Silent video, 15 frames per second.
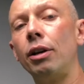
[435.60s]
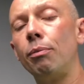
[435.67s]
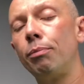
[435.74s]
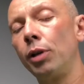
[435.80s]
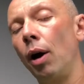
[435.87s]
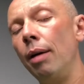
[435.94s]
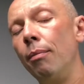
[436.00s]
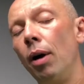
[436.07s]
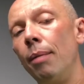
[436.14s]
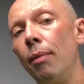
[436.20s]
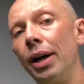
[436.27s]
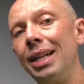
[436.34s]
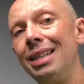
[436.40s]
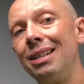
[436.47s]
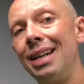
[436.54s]
going by my
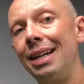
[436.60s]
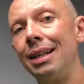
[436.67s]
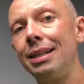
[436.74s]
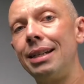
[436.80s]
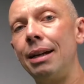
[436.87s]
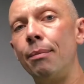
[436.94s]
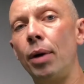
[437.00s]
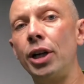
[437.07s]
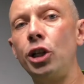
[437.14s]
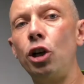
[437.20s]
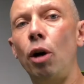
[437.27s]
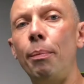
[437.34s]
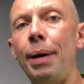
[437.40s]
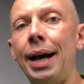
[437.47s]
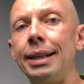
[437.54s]
tendency and my
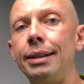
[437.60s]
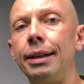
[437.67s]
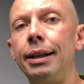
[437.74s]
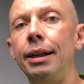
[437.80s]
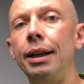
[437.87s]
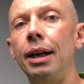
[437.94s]
shot pattern,